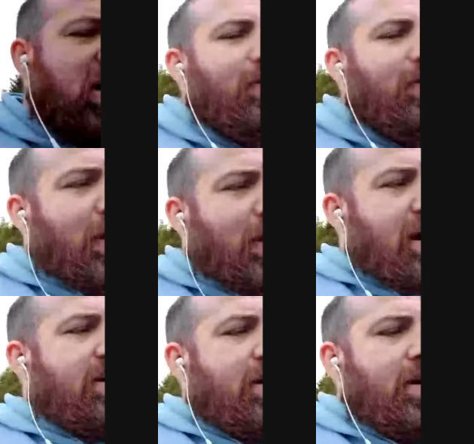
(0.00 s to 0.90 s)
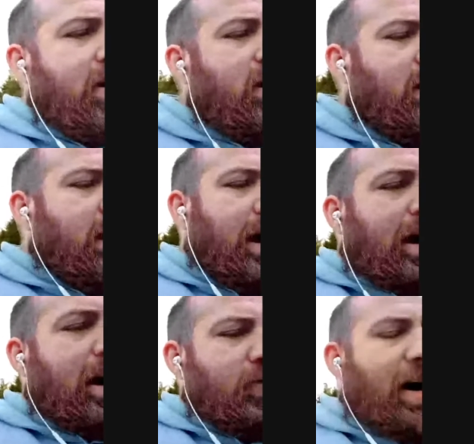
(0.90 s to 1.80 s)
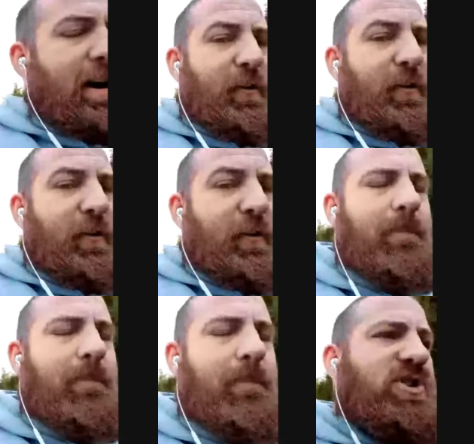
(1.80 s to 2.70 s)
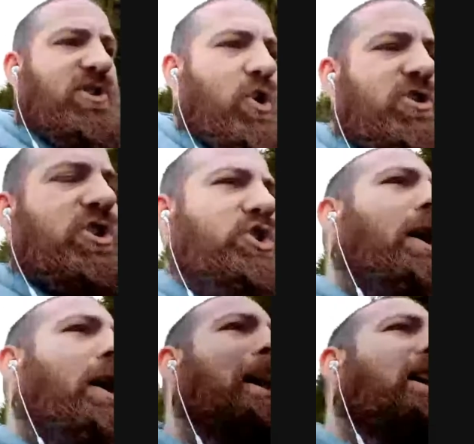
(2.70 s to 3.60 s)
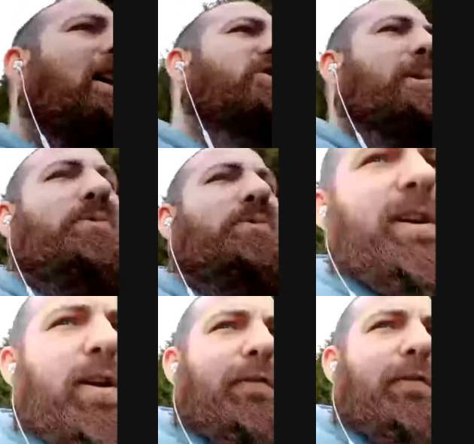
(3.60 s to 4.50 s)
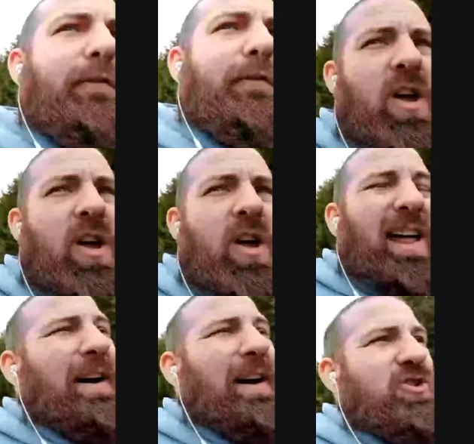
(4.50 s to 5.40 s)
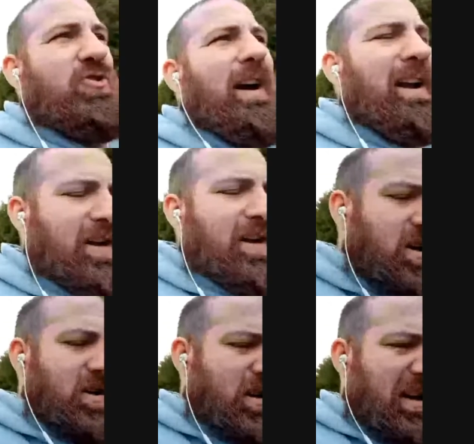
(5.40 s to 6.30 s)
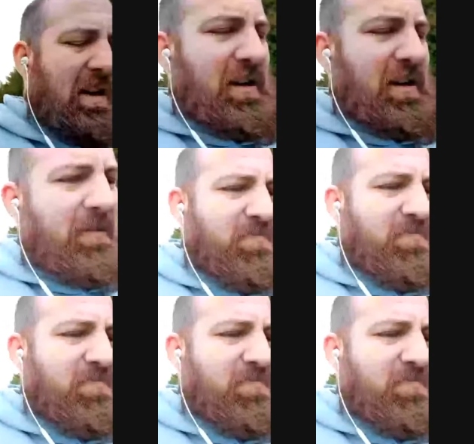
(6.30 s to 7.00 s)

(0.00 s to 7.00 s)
he could have played Rashford in, but he chose to chop back onto his weaker foot and have a strike. I